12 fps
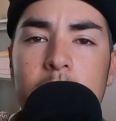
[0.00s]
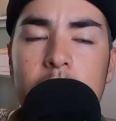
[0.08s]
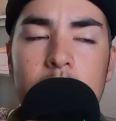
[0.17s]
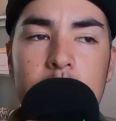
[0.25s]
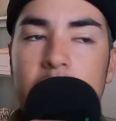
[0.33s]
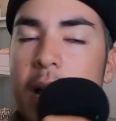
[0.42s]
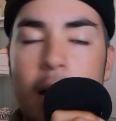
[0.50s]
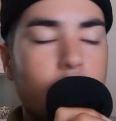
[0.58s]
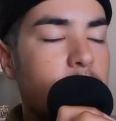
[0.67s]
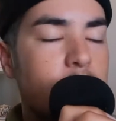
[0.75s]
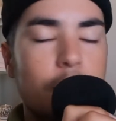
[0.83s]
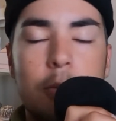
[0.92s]
Yeah, I
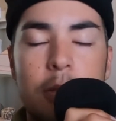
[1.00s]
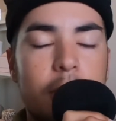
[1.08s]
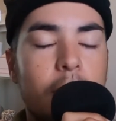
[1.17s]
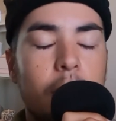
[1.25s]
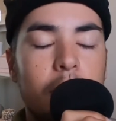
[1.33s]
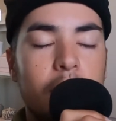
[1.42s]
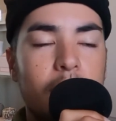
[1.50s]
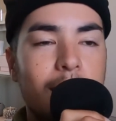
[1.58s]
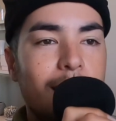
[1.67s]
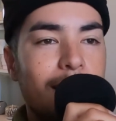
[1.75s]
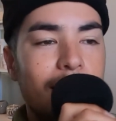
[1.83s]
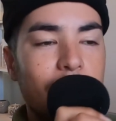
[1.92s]
was super stoked.
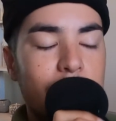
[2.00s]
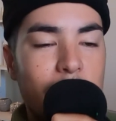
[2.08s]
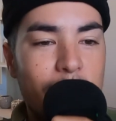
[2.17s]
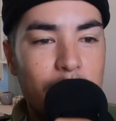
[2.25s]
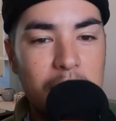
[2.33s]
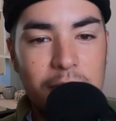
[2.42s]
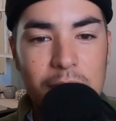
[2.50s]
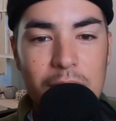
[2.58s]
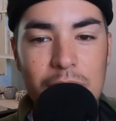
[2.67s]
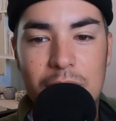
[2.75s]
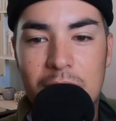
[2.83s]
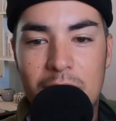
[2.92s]
It was my first
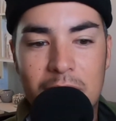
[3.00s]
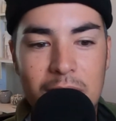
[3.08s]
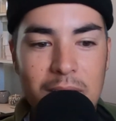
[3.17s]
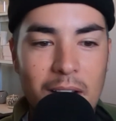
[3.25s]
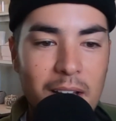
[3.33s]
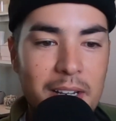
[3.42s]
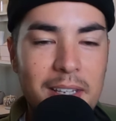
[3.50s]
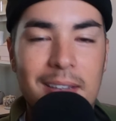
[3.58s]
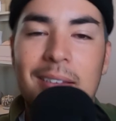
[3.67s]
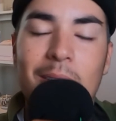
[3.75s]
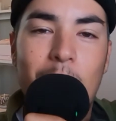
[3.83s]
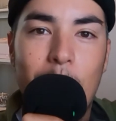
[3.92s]
fish. Caught it.
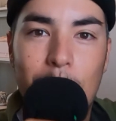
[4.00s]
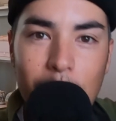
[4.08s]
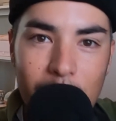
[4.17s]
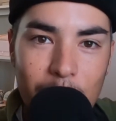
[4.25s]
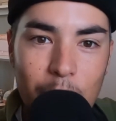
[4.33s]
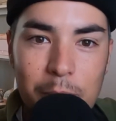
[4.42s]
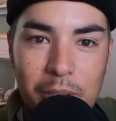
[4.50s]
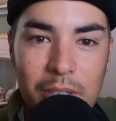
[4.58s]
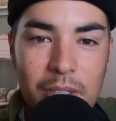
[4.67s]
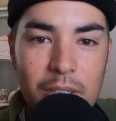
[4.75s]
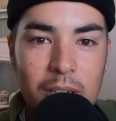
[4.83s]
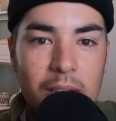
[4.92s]
Brought it home to
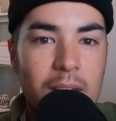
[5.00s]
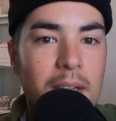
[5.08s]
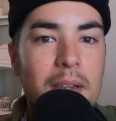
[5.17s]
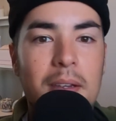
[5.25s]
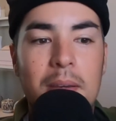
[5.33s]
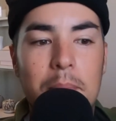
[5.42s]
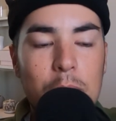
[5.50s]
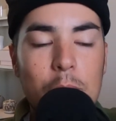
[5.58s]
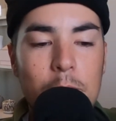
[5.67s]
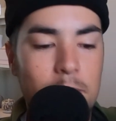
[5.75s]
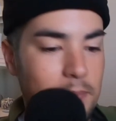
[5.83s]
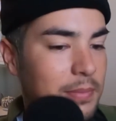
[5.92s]
cook. Boom.